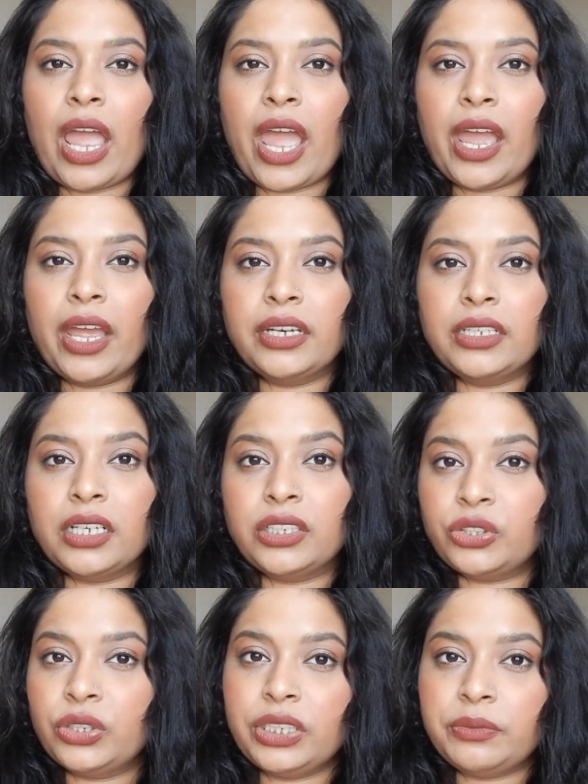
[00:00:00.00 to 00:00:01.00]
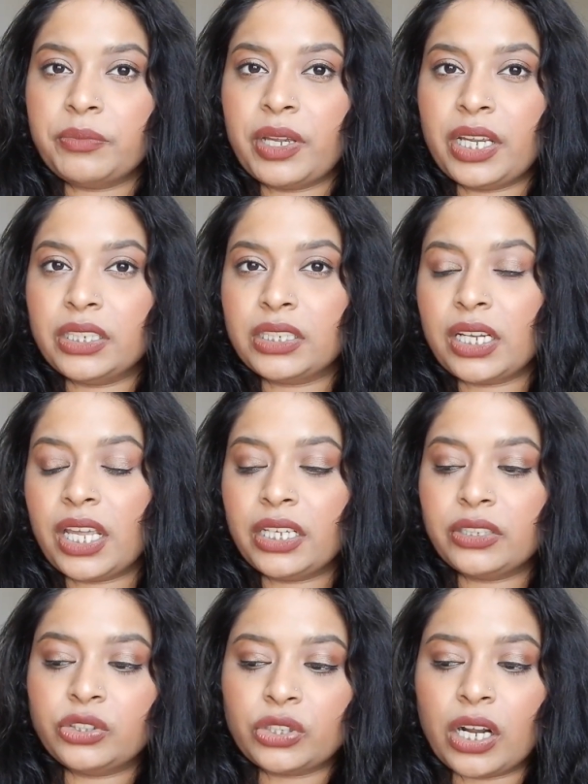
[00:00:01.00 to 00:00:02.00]
and a treatment
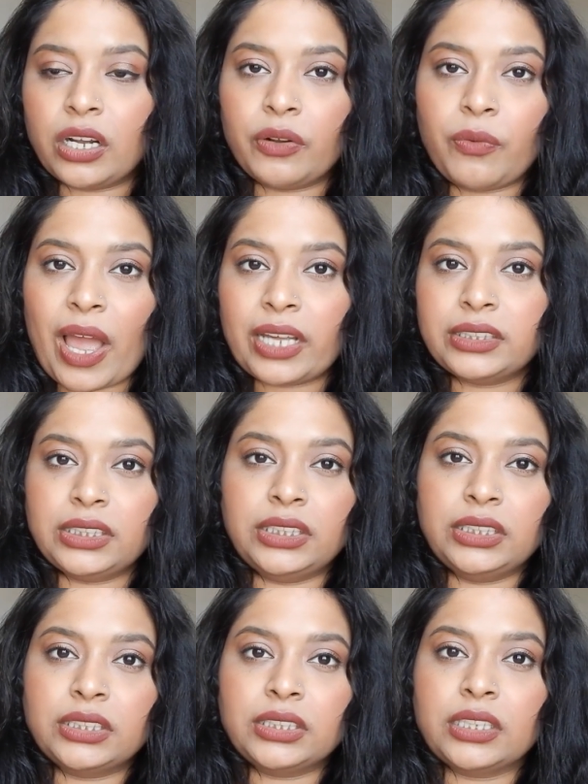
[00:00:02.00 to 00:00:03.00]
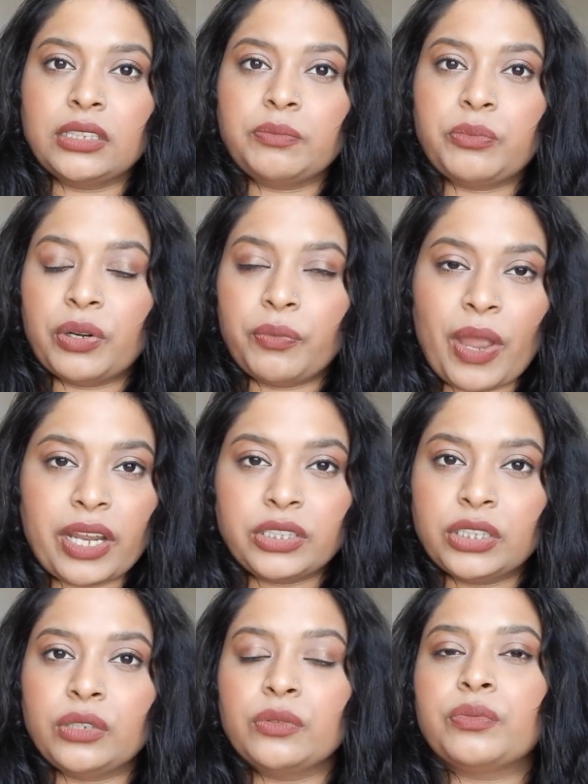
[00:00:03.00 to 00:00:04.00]
like drug. Vaccines
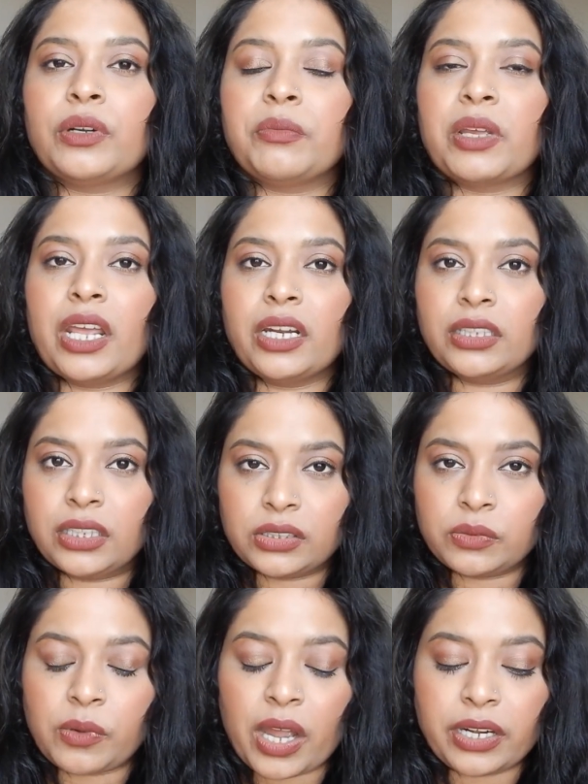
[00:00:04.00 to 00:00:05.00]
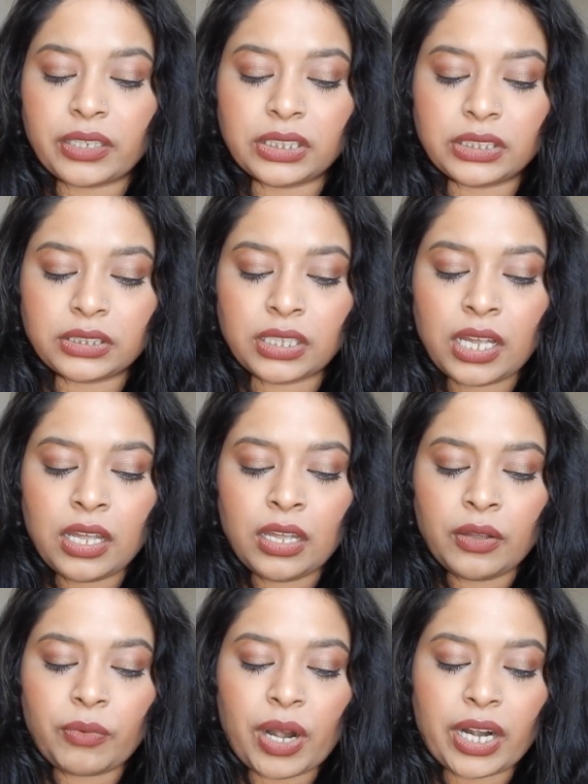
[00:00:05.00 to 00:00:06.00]
prevent you from getting this virus,
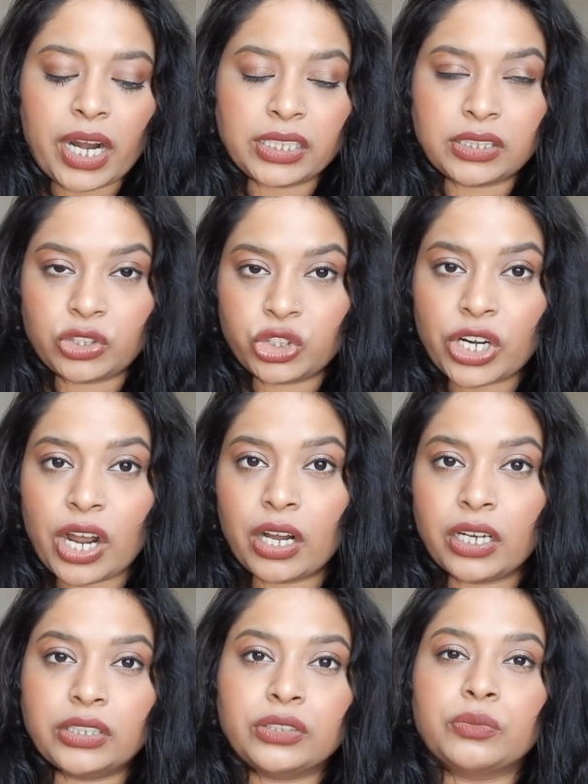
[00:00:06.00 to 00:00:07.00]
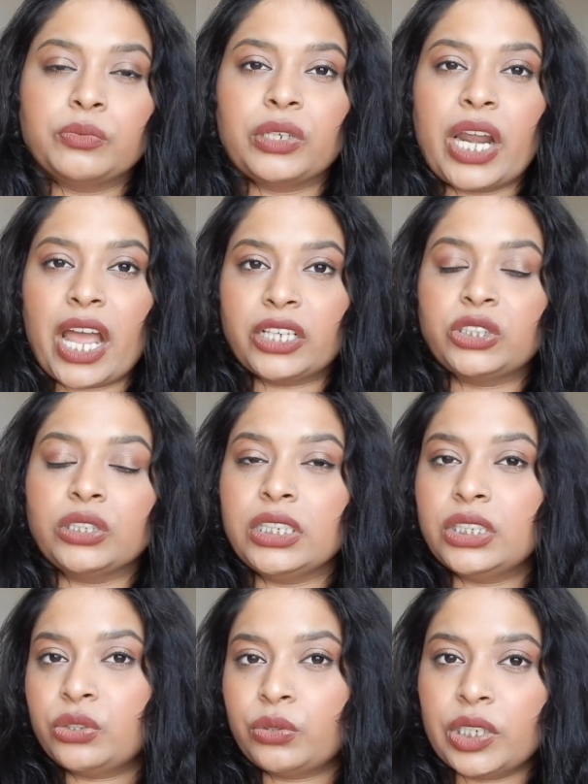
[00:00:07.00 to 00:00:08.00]
whereas drugs would
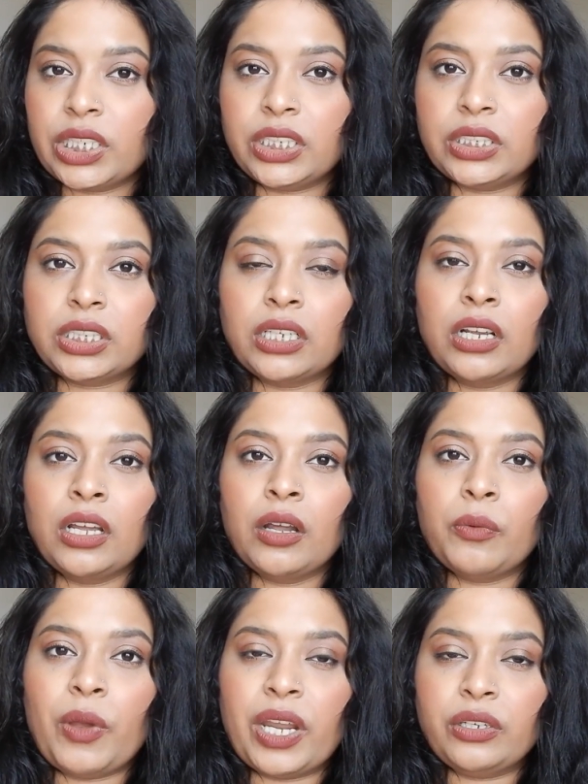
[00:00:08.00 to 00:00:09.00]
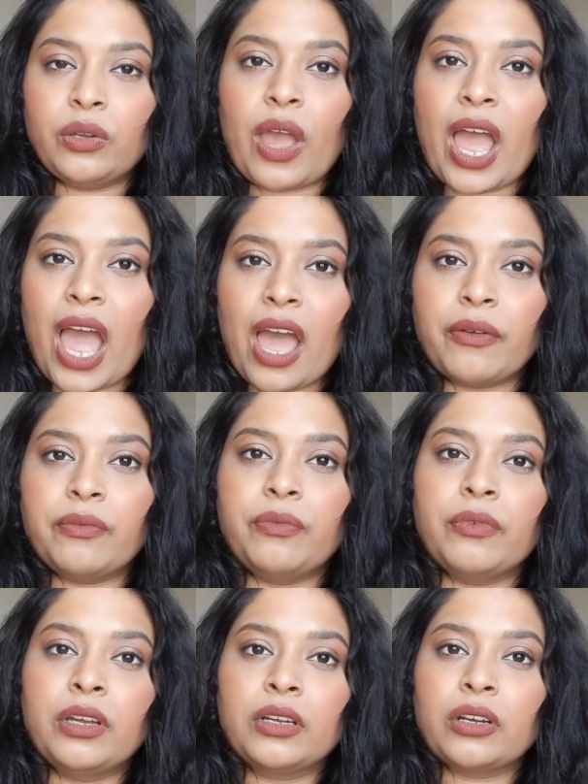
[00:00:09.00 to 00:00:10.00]
actually treat when you have
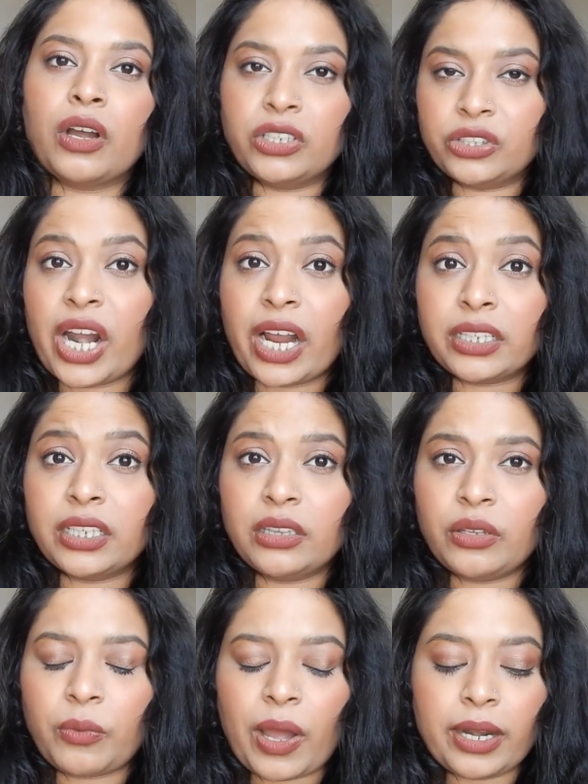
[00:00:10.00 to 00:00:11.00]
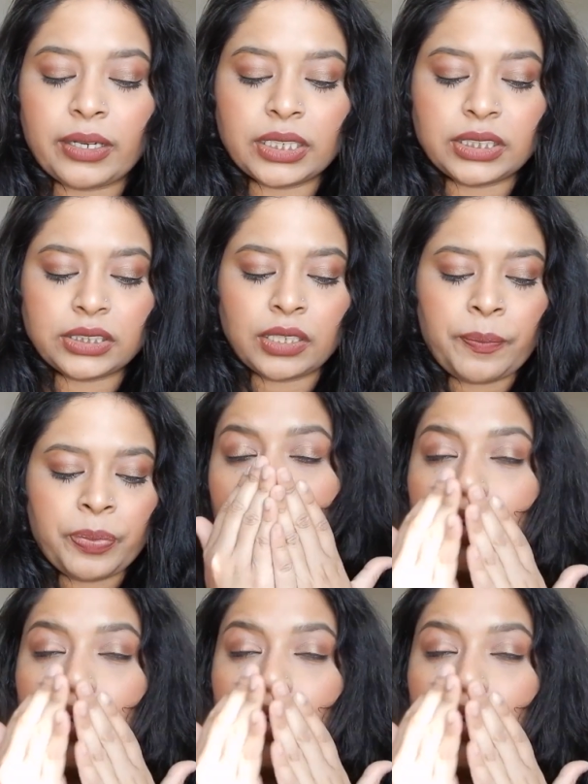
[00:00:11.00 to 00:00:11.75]
contracted the virus.